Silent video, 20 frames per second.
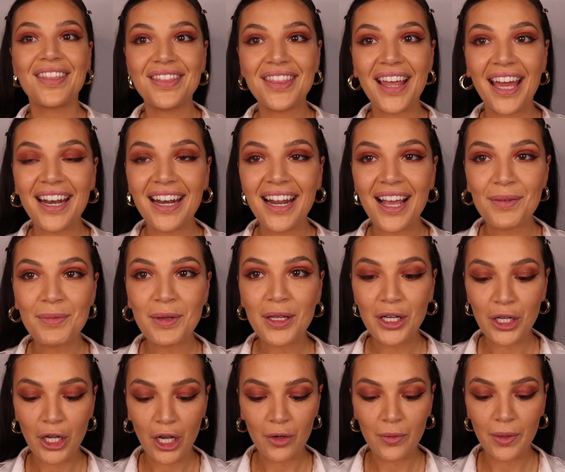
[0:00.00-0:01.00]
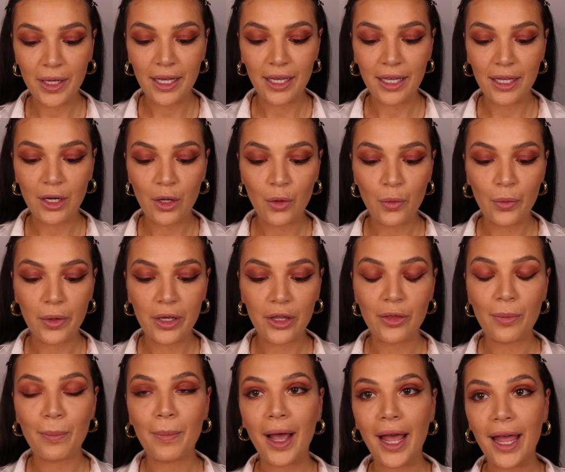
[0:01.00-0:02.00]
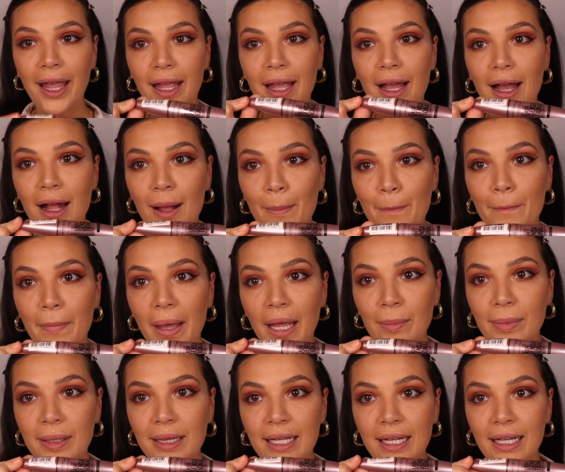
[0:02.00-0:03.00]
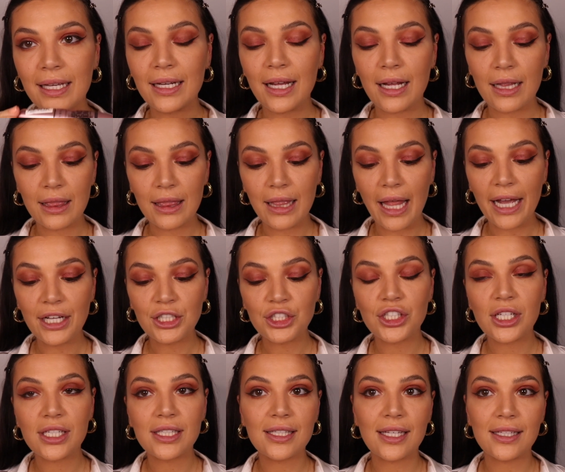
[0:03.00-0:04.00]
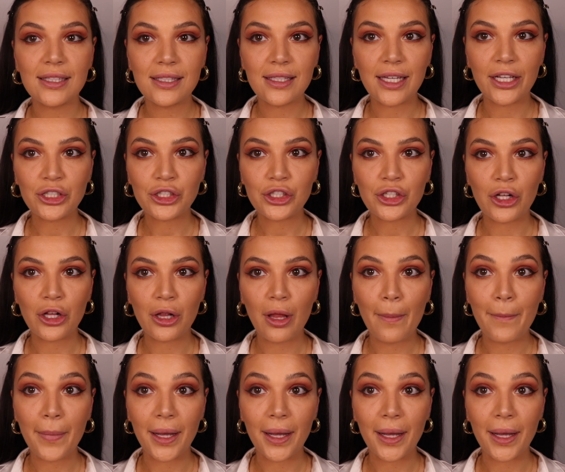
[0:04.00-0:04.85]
Then I'm gonna go in with my Maybelline Lash Sensational